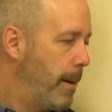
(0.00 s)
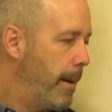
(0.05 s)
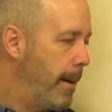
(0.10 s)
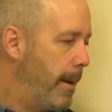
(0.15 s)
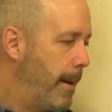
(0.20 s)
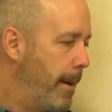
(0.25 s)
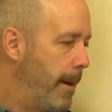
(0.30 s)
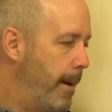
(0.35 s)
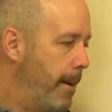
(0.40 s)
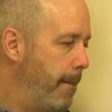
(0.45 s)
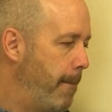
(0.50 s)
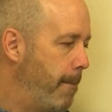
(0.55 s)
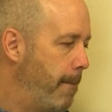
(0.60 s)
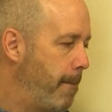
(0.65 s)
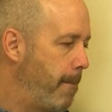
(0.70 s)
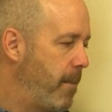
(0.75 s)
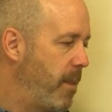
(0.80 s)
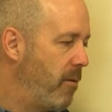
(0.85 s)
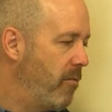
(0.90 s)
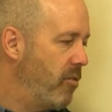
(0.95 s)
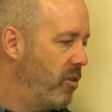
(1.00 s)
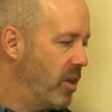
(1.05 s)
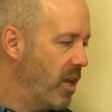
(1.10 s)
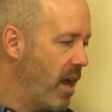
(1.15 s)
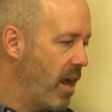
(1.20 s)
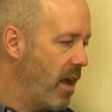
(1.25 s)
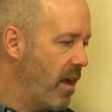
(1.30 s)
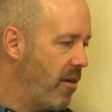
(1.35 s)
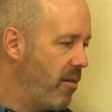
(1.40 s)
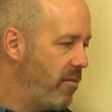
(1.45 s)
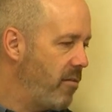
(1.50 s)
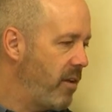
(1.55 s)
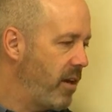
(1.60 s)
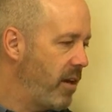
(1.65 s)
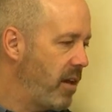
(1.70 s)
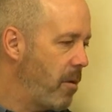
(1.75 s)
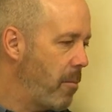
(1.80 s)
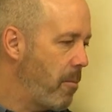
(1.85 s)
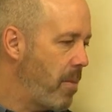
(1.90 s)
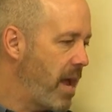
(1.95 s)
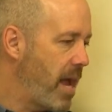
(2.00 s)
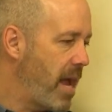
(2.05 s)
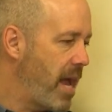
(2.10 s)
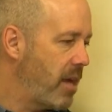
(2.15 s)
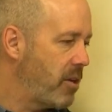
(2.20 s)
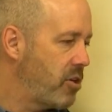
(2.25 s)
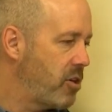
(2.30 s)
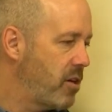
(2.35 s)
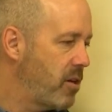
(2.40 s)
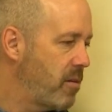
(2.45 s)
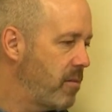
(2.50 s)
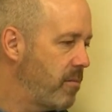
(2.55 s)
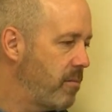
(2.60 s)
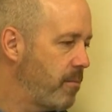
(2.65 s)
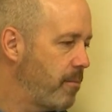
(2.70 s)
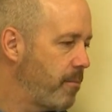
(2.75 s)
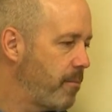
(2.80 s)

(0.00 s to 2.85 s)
um, of love and compassion.